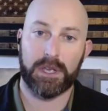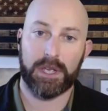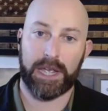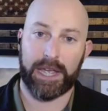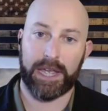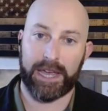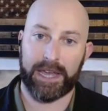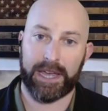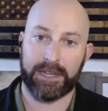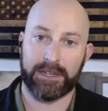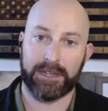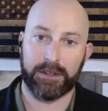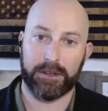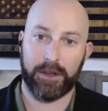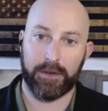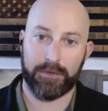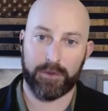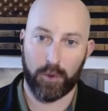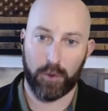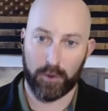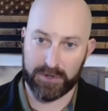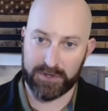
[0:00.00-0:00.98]
And
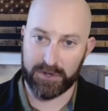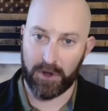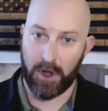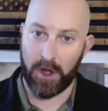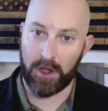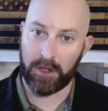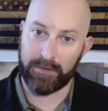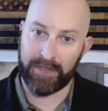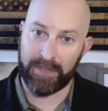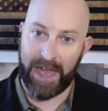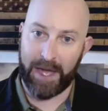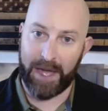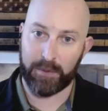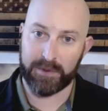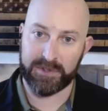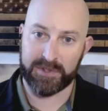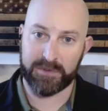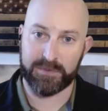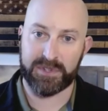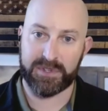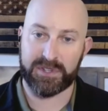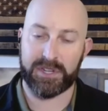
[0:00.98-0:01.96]
of course, all of that
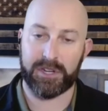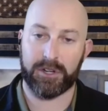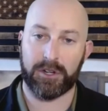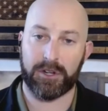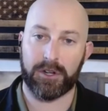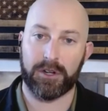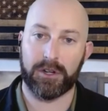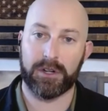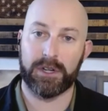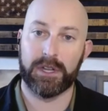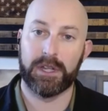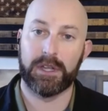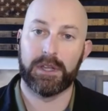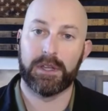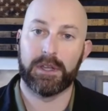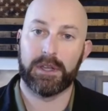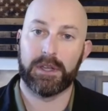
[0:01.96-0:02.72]
was obscured,